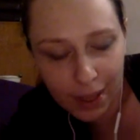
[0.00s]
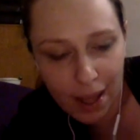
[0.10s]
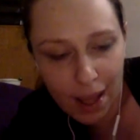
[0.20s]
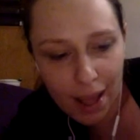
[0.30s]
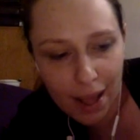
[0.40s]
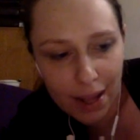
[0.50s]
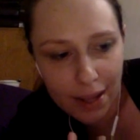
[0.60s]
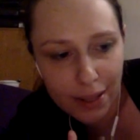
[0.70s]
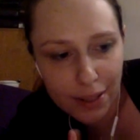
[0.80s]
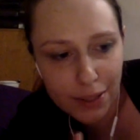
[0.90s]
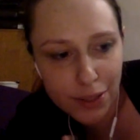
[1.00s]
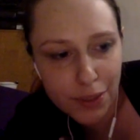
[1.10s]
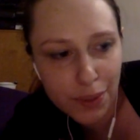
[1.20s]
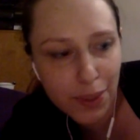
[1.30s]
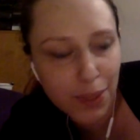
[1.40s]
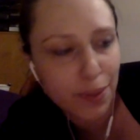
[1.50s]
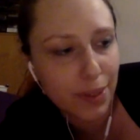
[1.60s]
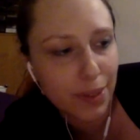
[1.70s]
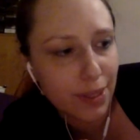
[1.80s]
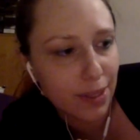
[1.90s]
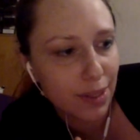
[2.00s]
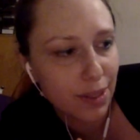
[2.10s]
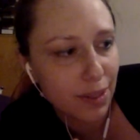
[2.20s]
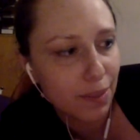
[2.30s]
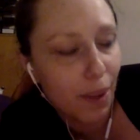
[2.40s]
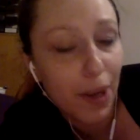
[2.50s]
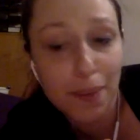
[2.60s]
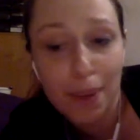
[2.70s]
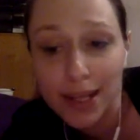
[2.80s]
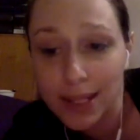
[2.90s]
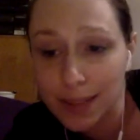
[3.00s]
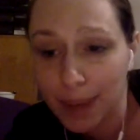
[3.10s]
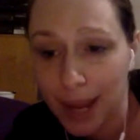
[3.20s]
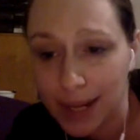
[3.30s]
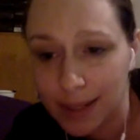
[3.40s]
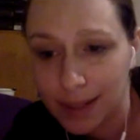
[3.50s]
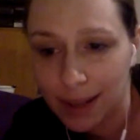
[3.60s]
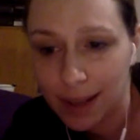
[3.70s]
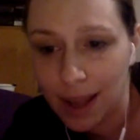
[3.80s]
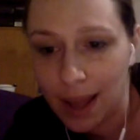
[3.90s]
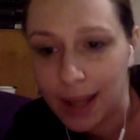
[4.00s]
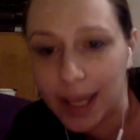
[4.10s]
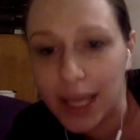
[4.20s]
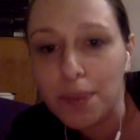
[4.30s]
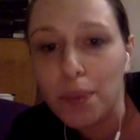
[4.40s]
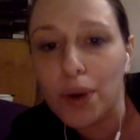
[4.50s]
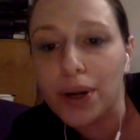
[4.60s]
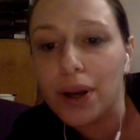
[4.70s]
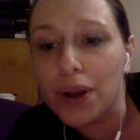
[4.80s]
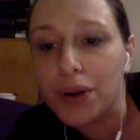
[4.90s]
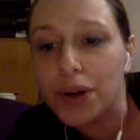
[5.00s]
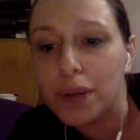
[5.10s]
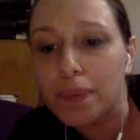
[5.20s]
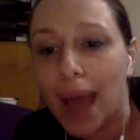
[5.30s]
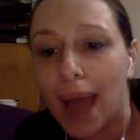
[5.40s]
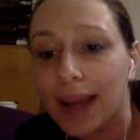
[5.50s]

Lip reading: to use body paints and paint a keyboard on her back.